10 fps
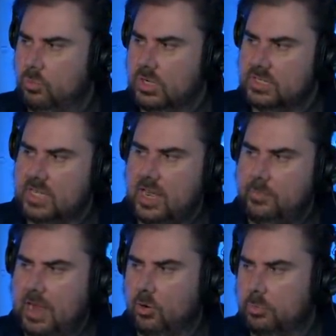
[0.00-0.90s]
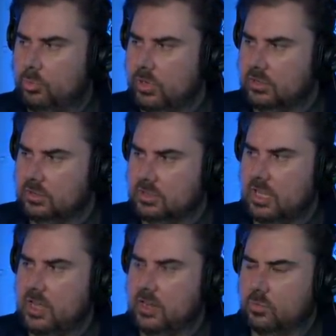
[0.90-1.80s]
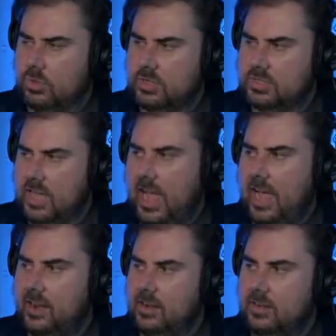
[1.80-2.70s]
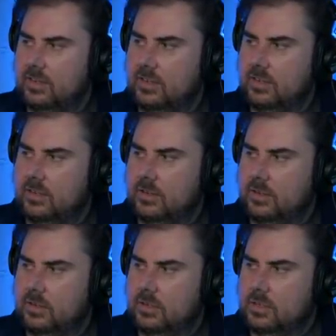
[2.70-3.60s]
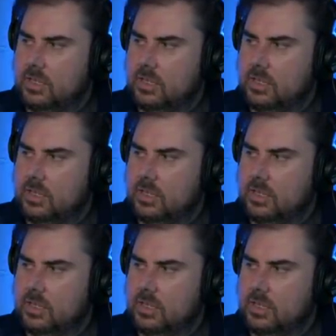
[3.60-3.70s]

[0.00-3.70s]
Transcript: What does that PowerPoint look like? What is that? What's the elevator pitch?